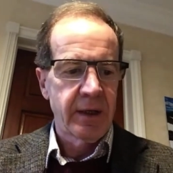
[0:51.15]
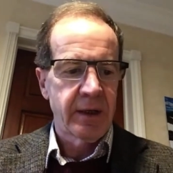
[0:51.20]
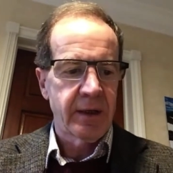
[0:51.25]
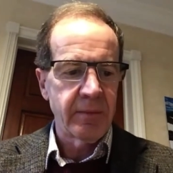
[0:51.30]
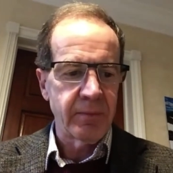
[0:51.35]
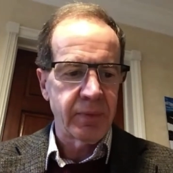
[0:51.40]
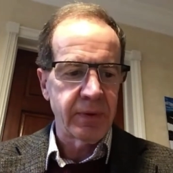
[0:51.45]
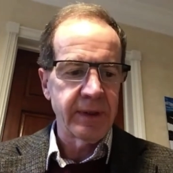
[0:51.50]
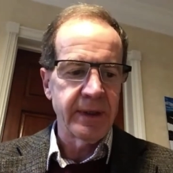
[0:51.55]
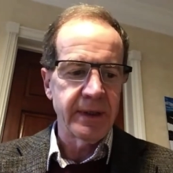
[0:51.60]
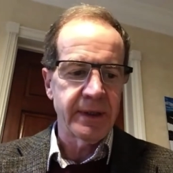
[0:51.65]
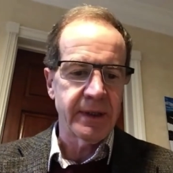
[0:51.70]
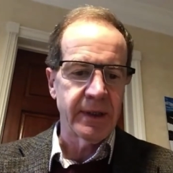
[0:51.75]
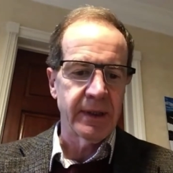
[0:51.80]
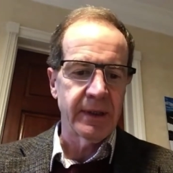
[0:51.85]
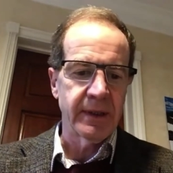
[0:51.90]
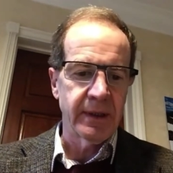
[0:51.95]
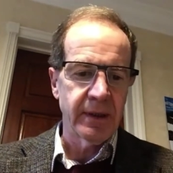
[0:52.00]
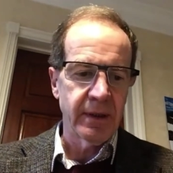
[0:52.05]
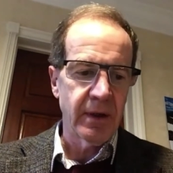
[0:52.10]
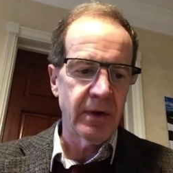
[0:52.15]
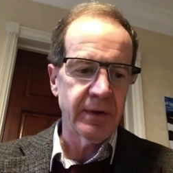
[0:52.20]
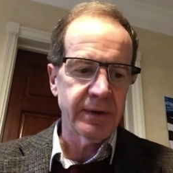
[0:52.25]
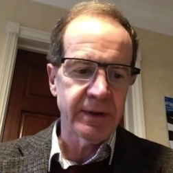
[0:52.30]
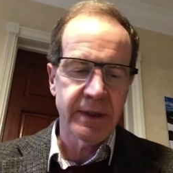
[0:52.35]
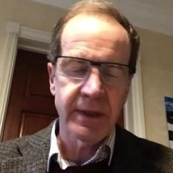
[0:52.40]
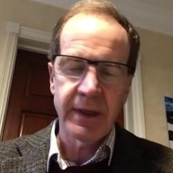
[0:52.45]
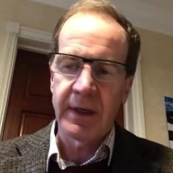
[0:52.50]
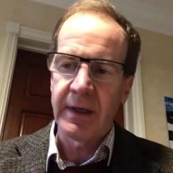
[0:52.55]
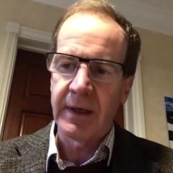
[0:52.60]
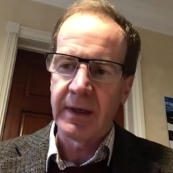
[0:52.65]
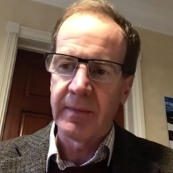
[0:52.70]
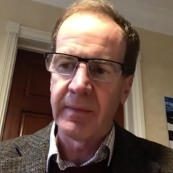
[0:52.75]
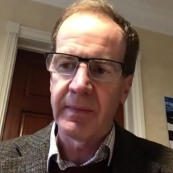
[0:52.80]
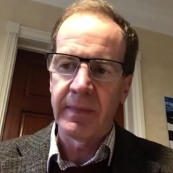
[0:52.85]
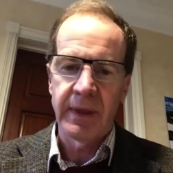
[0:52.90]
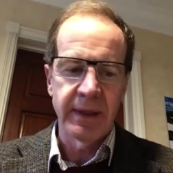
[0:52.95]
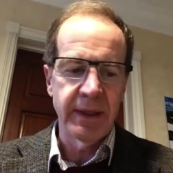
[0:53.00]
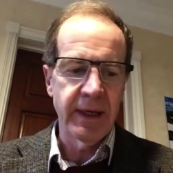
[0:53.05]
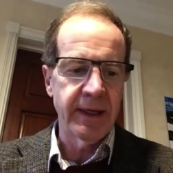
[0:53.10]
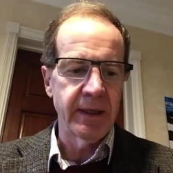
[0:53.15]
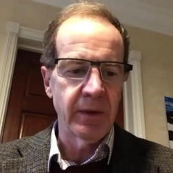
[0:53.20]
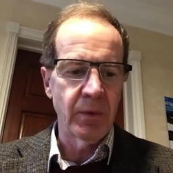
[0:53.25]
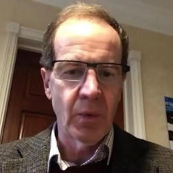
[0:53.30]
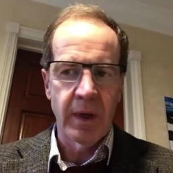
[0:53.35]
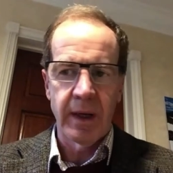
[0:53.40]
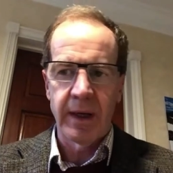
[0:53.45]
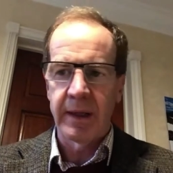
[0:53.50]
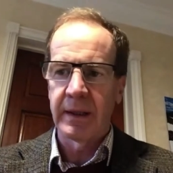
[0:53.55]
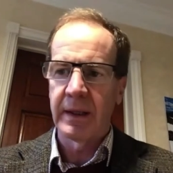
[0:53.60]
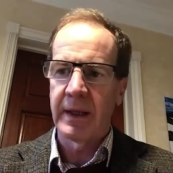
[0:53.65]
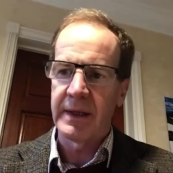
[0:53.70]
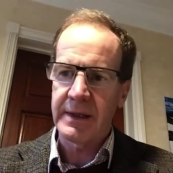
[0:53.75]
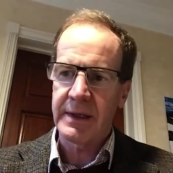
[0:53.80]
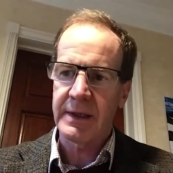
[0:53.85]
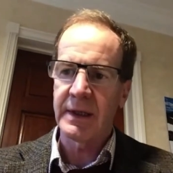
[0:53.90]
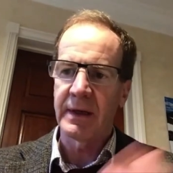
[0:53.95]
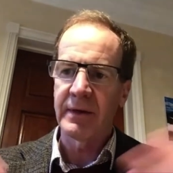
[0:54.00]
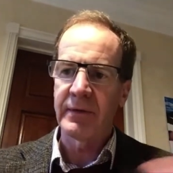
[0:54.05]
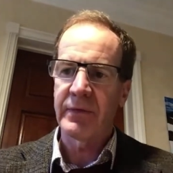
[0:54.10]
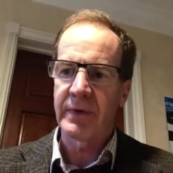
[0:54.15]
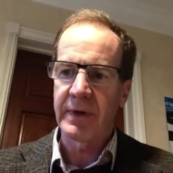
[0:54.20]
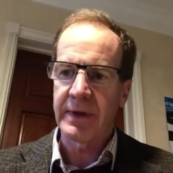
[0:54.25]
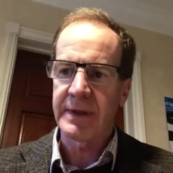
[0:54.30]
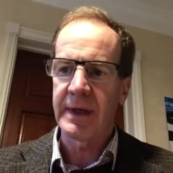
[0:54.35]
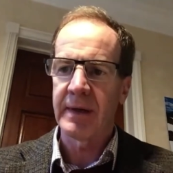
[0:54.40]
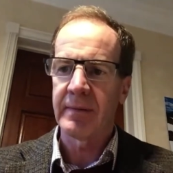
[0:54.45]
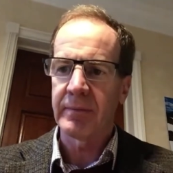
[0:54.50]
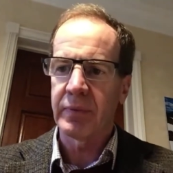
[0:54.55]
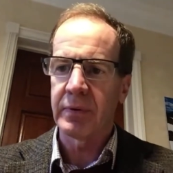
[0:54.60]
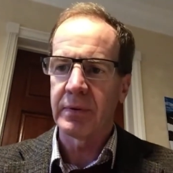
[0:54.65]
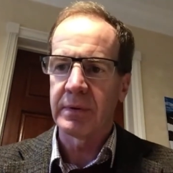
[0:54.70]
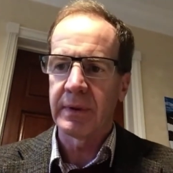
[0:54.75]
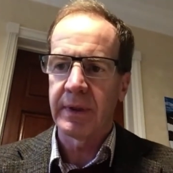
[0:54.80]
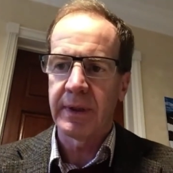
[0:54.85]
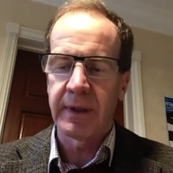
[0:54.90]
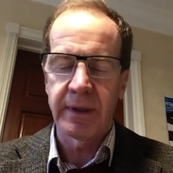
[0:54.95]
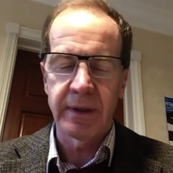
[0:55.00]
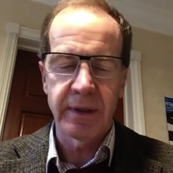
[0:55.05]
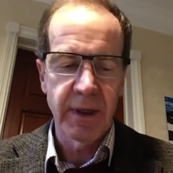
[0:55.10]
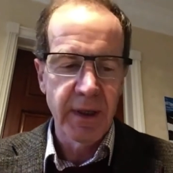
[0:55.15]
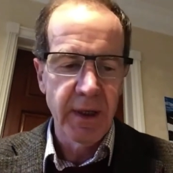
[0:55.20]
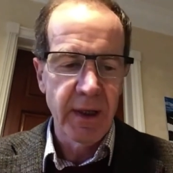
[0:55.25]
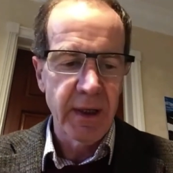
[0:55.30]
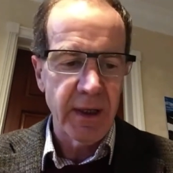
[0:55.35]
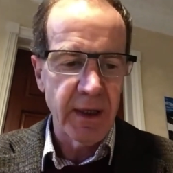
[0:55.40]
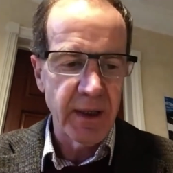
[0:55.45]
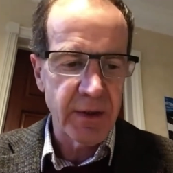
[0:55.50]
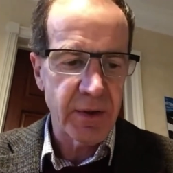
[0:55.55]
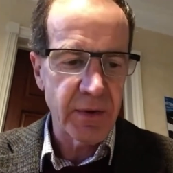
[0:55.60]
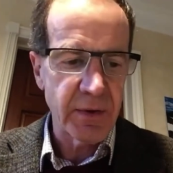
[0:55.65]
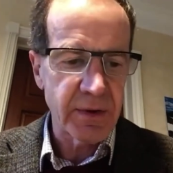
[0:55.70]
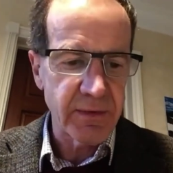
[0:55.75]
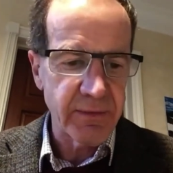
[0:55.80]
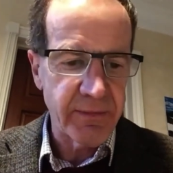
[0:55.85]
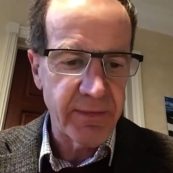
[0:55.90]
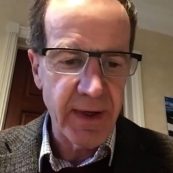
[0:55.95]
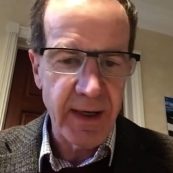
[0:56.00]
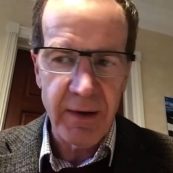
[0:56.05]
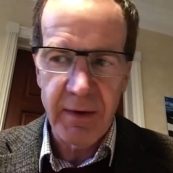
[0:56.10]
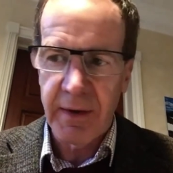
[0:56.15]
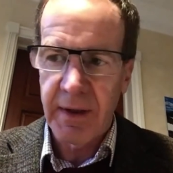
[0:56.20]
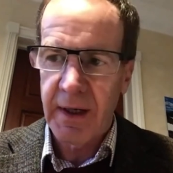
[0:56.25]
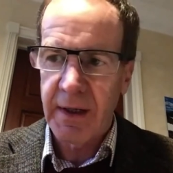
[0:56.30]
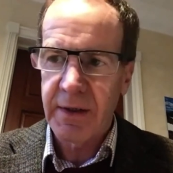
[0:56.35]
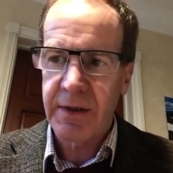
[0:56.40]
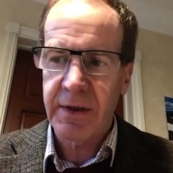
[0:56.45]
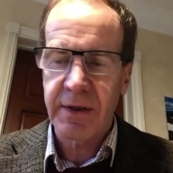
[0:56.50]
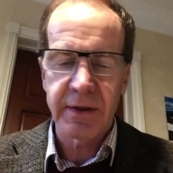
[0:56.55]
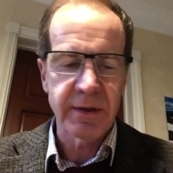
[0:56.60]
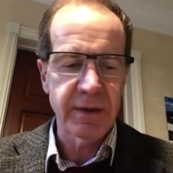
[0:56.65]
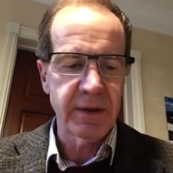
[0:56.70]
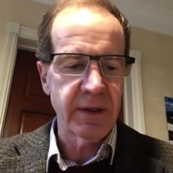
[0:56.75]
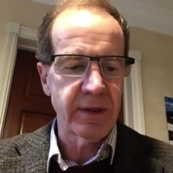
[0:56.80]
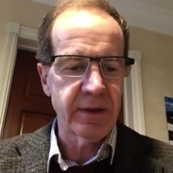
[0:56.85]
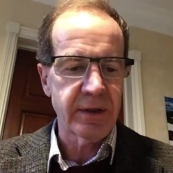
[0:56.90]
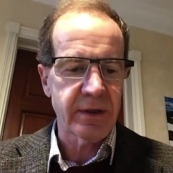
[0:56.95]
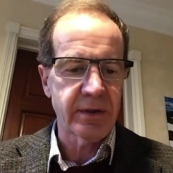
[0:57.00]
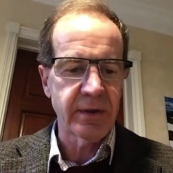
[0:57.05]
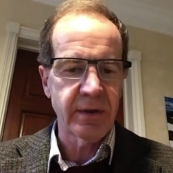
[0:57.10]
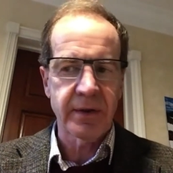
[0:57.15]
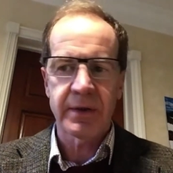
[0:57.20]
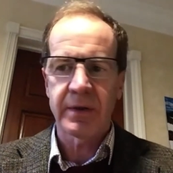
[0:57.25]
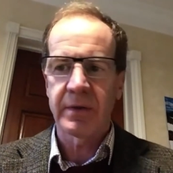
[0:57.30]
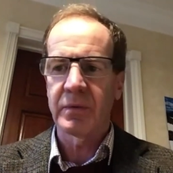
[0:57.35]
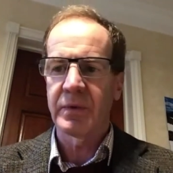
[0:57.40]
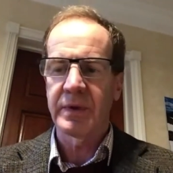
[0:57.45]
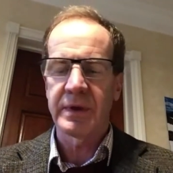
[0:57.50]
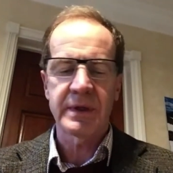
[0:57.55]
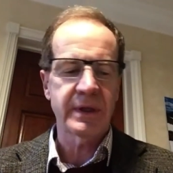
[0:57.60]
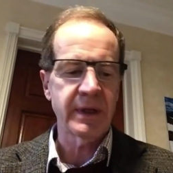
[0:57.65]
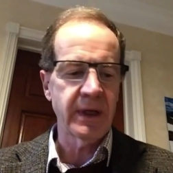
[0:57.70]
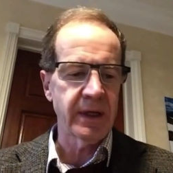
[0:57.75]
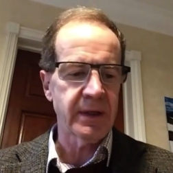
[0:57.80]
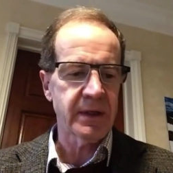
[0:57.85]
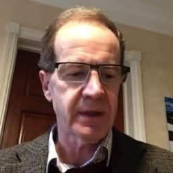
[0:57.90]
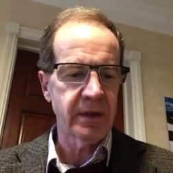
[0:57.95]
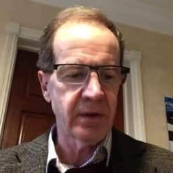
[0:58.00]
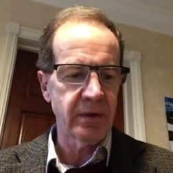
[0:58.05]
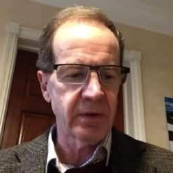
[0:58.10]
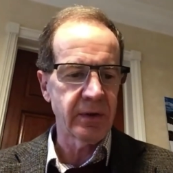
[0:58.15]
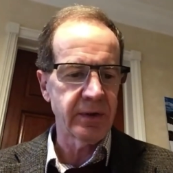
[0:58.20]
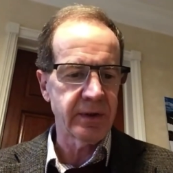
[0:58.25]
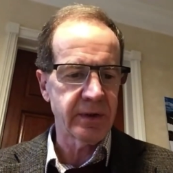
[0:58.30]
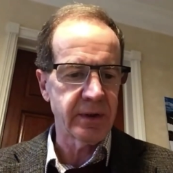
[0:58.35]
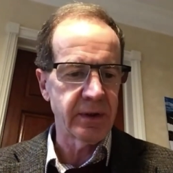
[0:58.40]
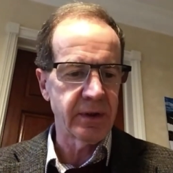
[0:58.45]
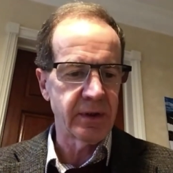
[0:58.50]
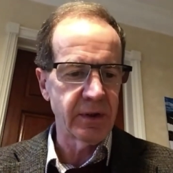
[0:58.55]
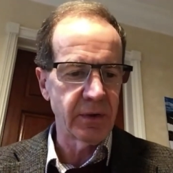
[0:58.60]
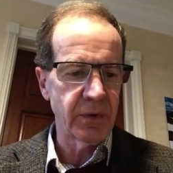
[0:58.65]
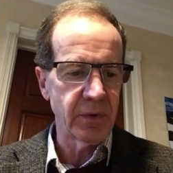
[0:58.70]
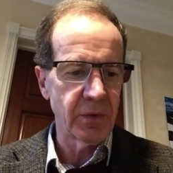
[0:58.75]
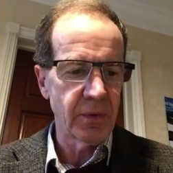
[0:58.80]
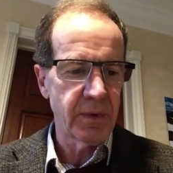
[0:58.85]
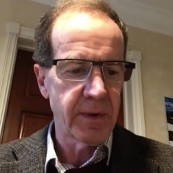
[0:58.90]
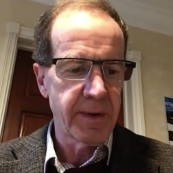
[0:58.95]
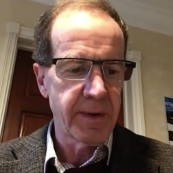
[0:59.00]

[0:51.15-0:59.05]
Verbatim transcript: completing on time in any way, let's say, for example, he issues a variation instruction which takes longer to do